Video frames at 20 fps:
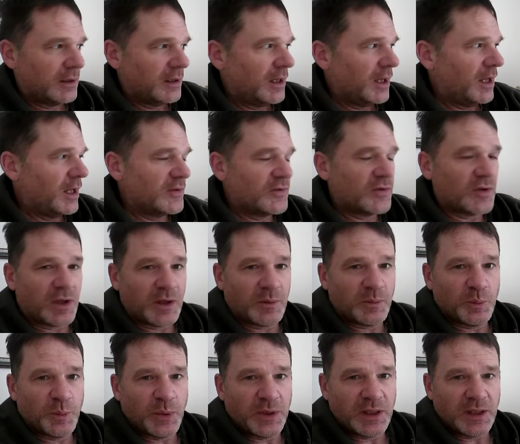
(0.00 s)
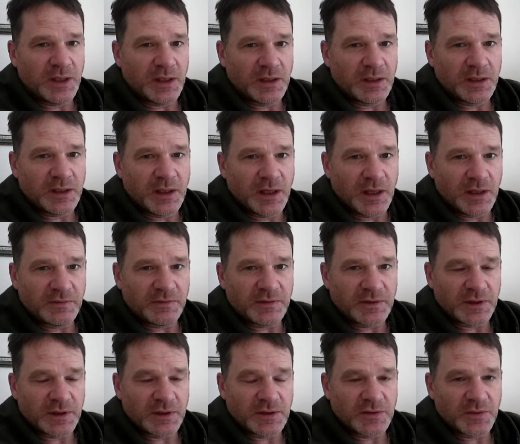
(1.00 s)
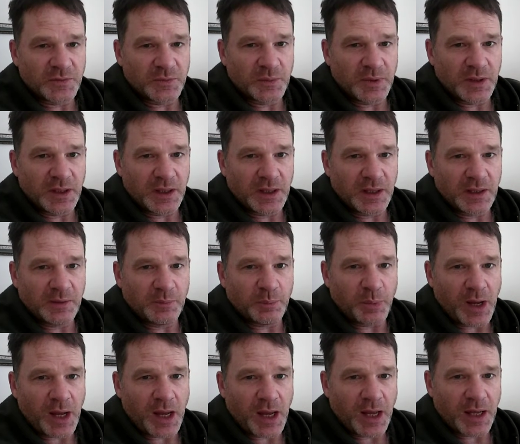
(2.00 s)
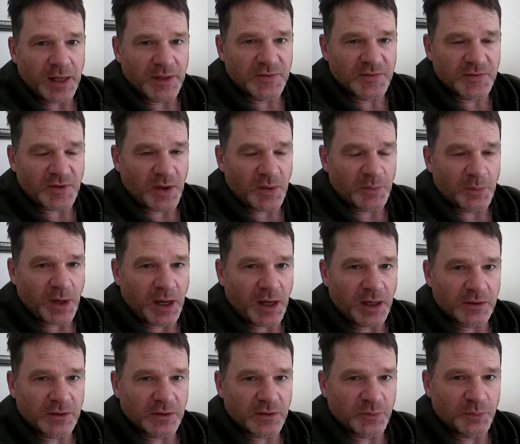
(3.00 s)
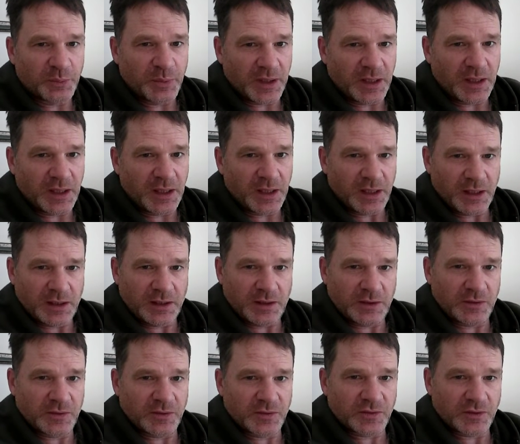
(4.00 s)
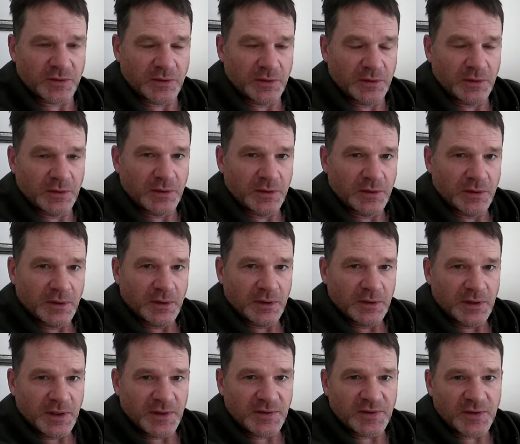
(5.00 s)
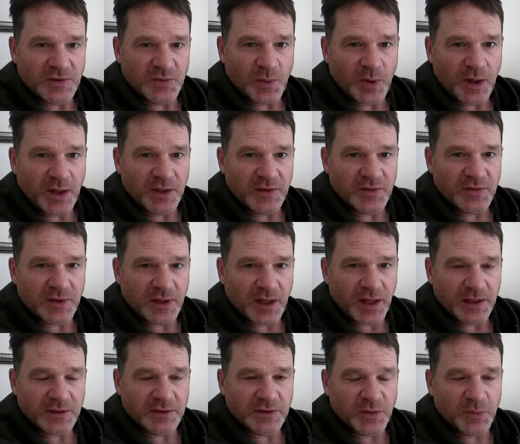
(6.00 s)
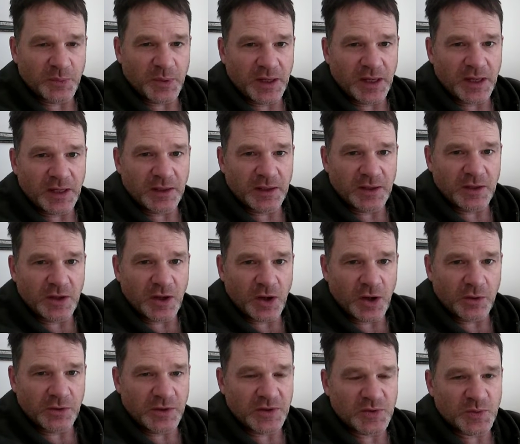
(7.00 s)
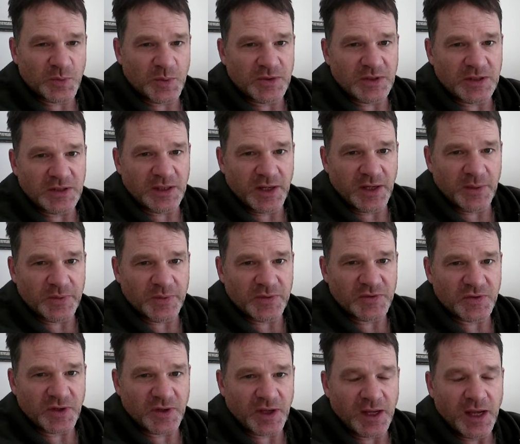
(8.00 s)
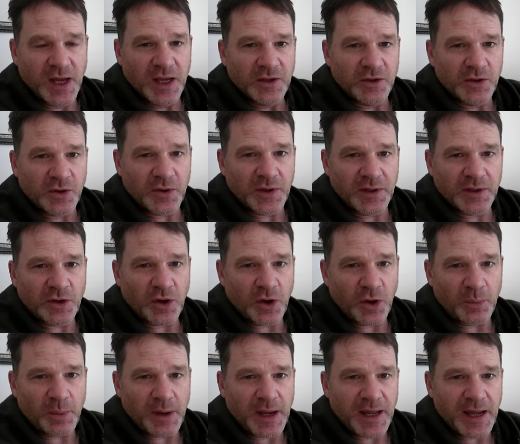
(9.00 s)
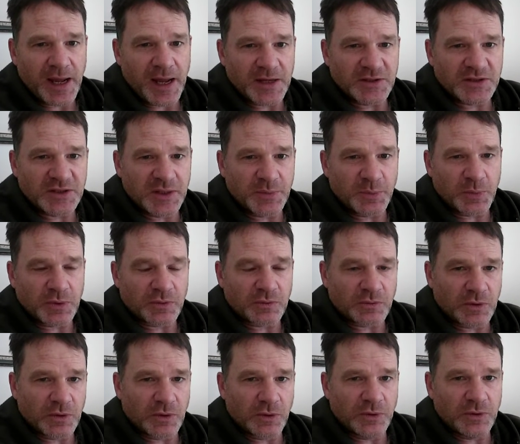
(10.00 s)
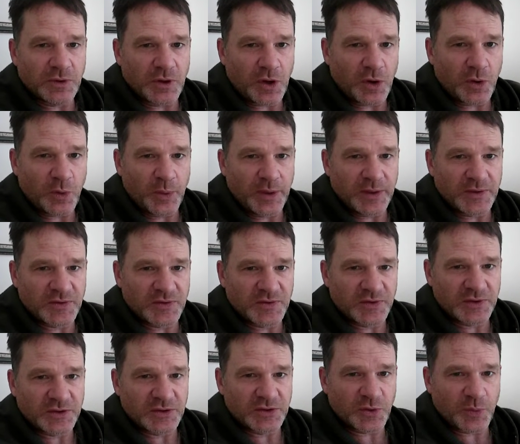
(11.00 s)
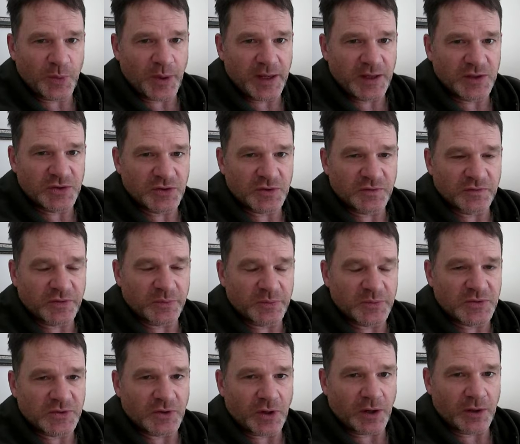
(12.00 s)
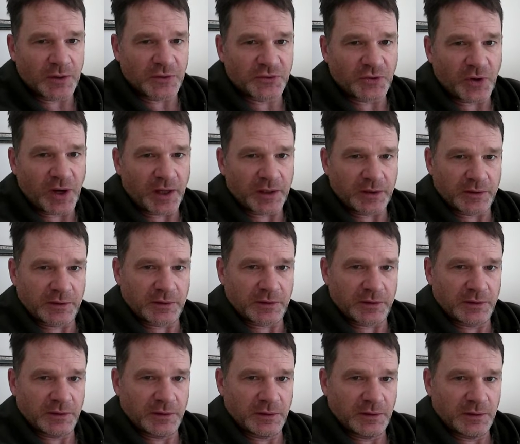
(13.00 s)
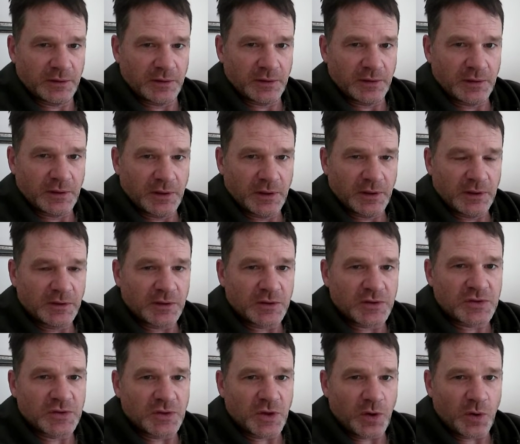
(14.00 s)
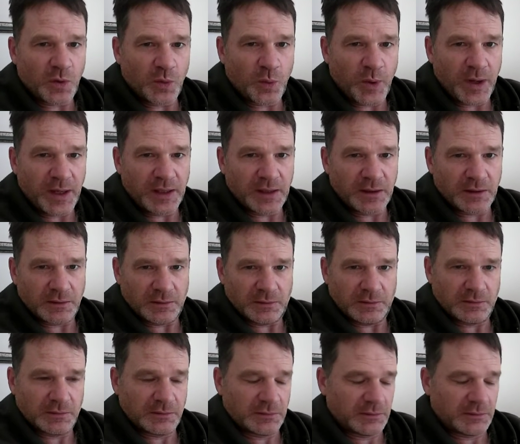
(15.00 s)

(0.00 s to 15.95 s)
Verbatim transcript: It's being gifted to me by some other beings this is what it's like to be in a no. This is what the demons say. You're in Kobayashi Maru, no win situation from Star Trek. There's no win.